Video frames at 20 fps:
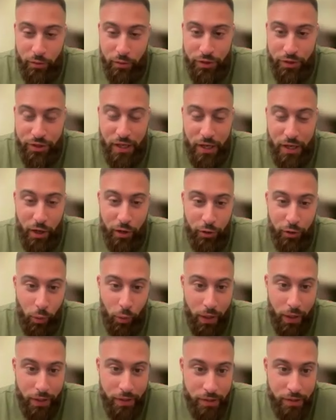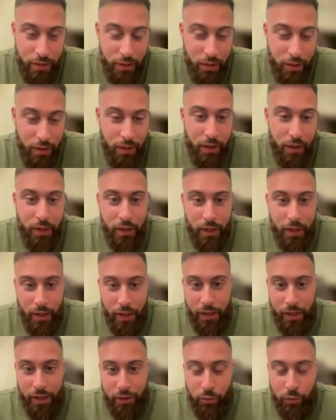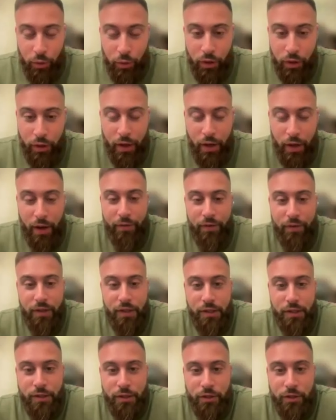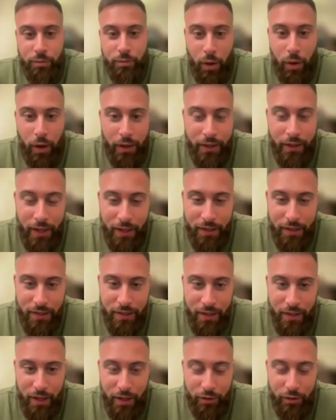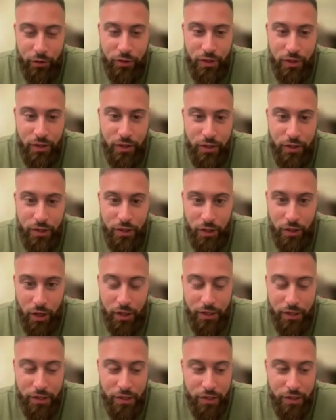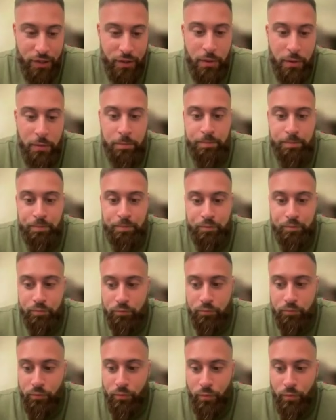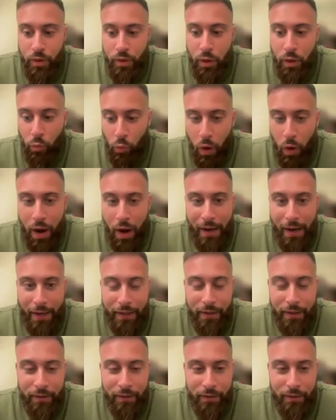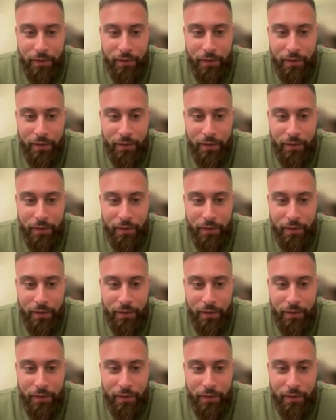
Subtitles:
say otherwise, and we're having this podcast together to discuss why